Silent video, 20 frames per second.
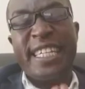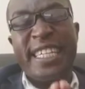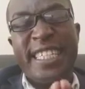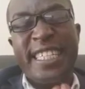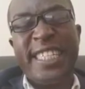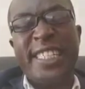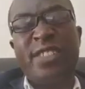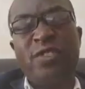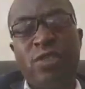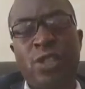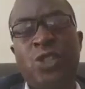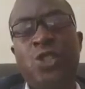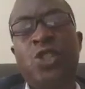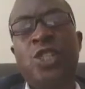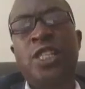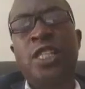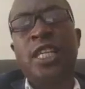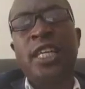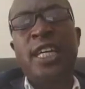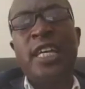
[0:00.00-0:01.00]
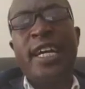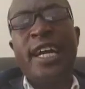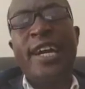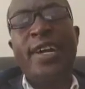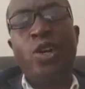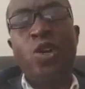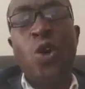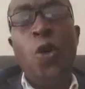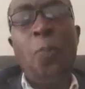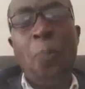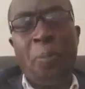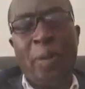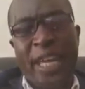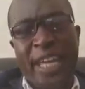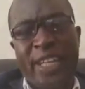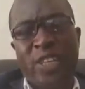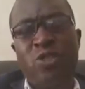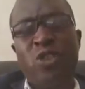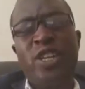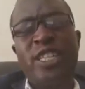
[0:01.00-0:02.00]
interest
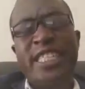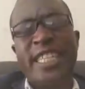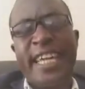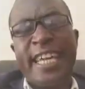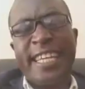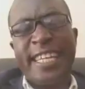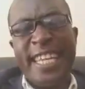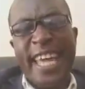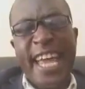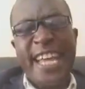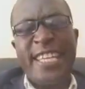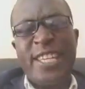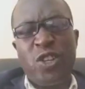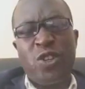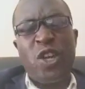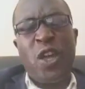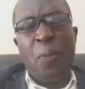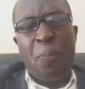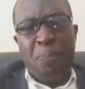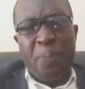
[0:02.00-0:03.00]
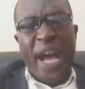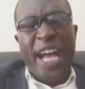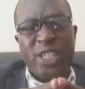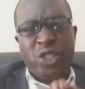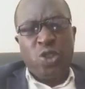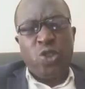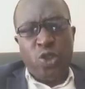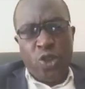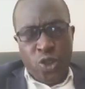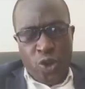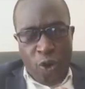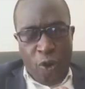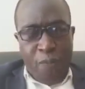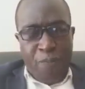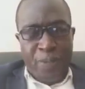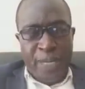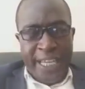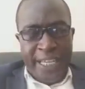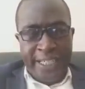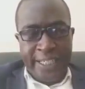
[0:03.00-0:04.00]
complaint, not a personal
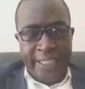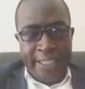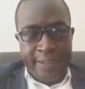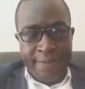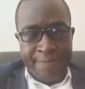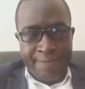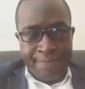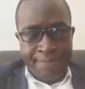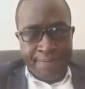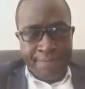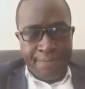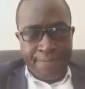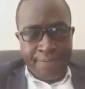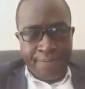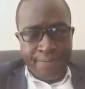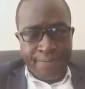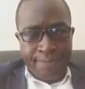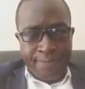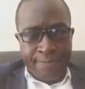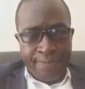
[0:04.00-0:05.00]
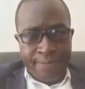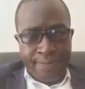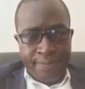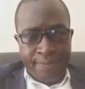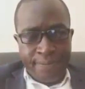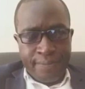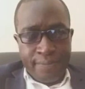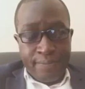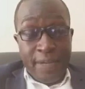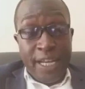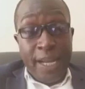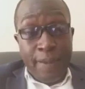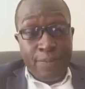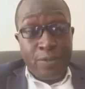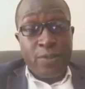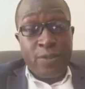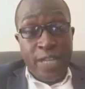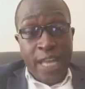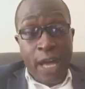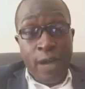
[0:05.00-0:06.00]
complaint. But up
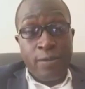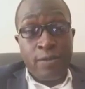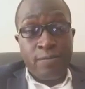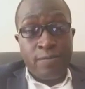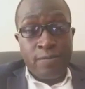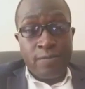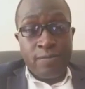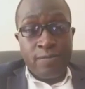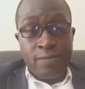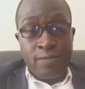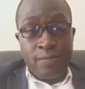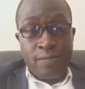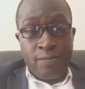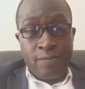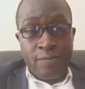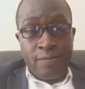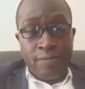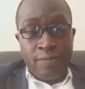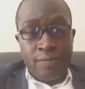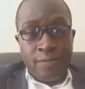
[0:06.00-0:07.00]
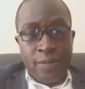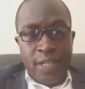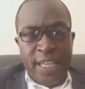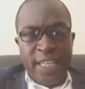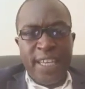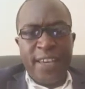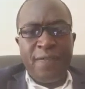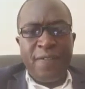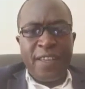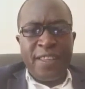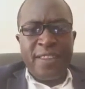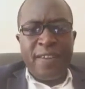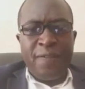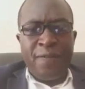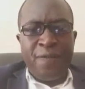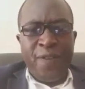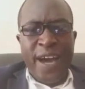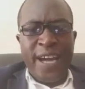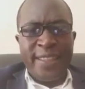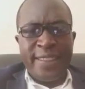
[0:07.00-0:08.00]
to now, given the
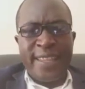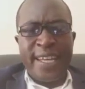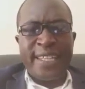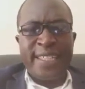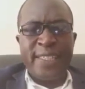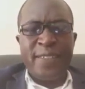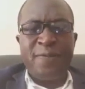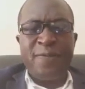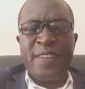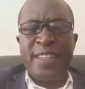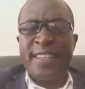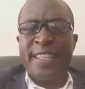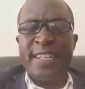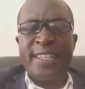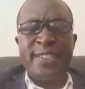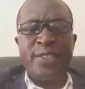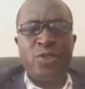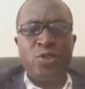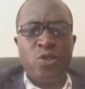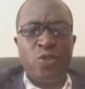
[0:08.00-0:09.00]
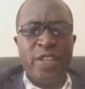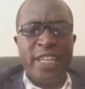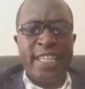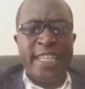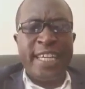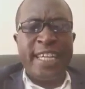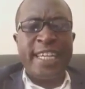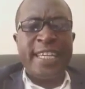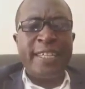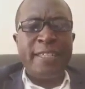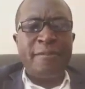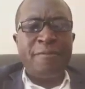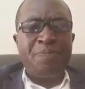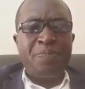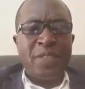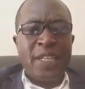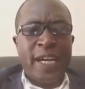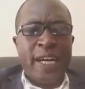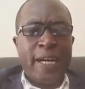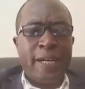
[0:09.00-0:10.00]
fact that even there is already
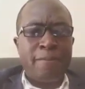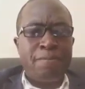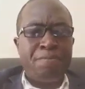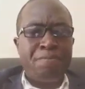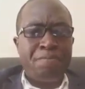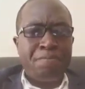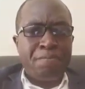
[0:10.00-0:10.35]
an